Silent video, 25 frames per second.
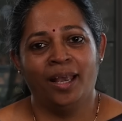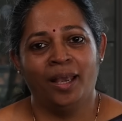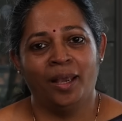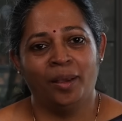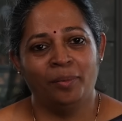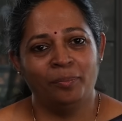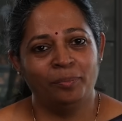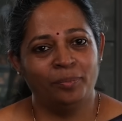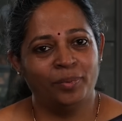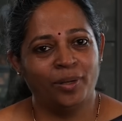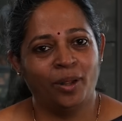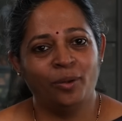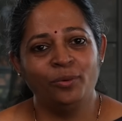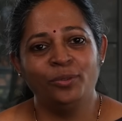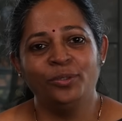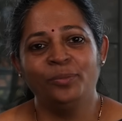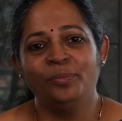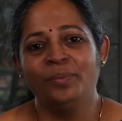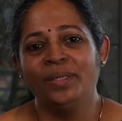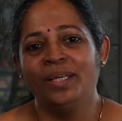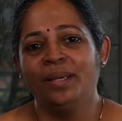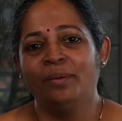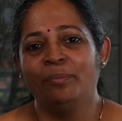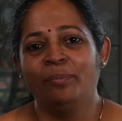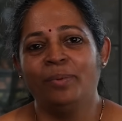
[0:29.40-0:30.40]
I'm proud to
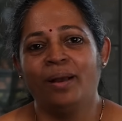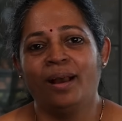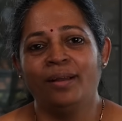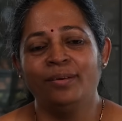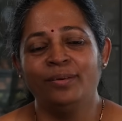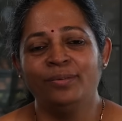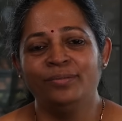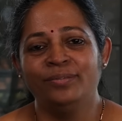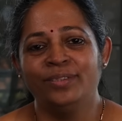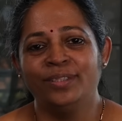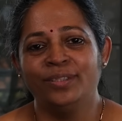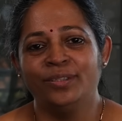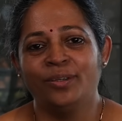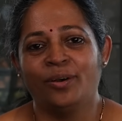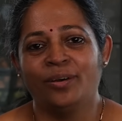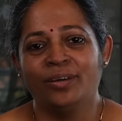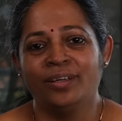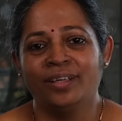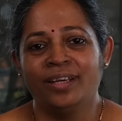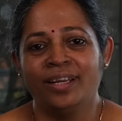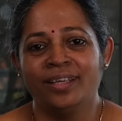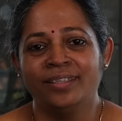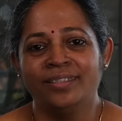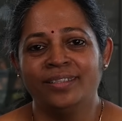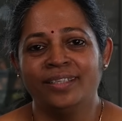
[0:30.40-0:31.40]
be a part of this
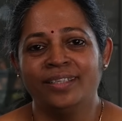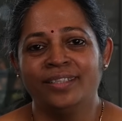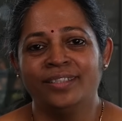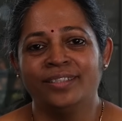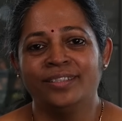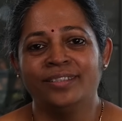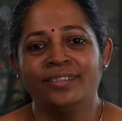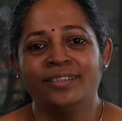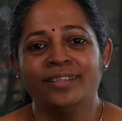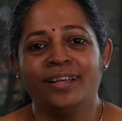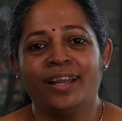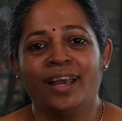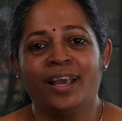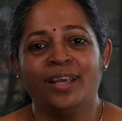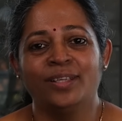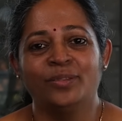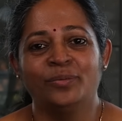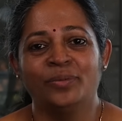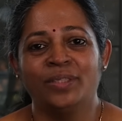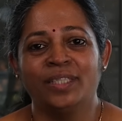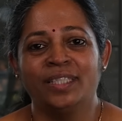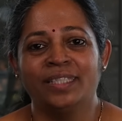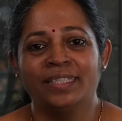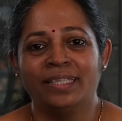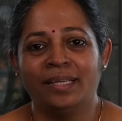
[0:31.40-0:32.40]
organization
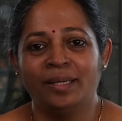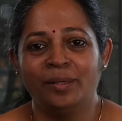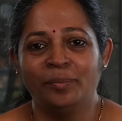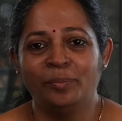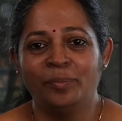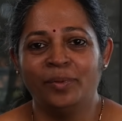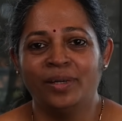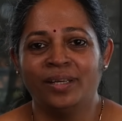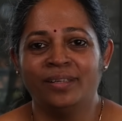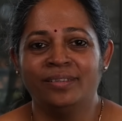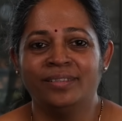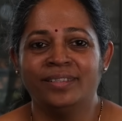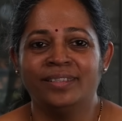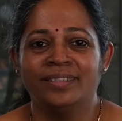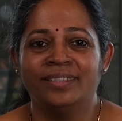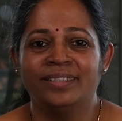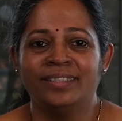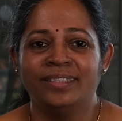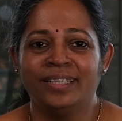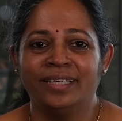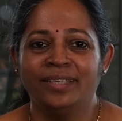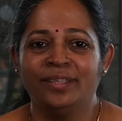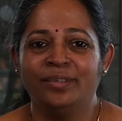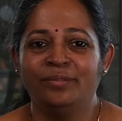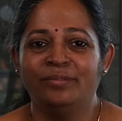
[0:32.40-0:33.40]
as we celebrate this
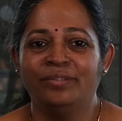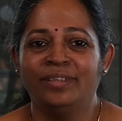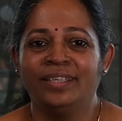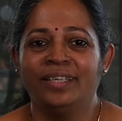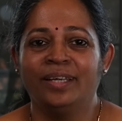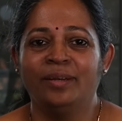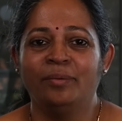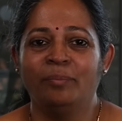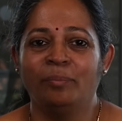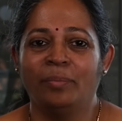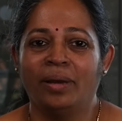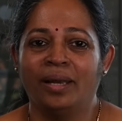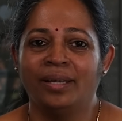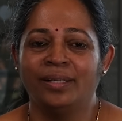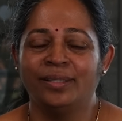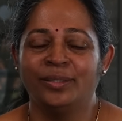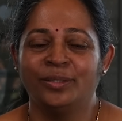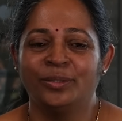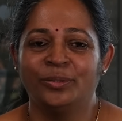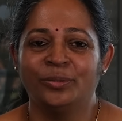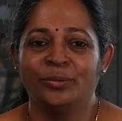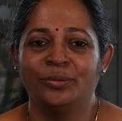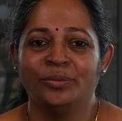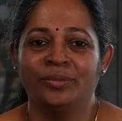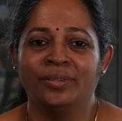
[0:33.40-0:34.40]
significant
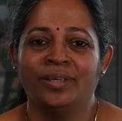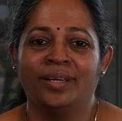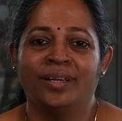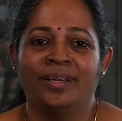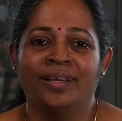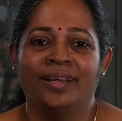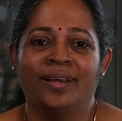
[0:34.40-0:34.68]
milestone